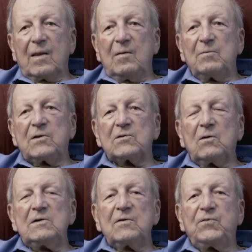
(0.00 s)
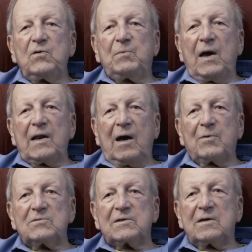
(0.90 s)
But there's always a few bad
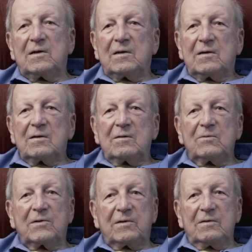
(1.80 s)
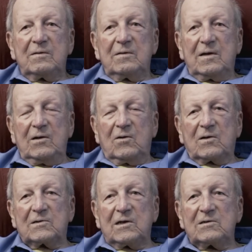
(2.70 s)
apples with any
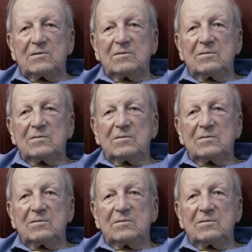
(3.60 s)
organization.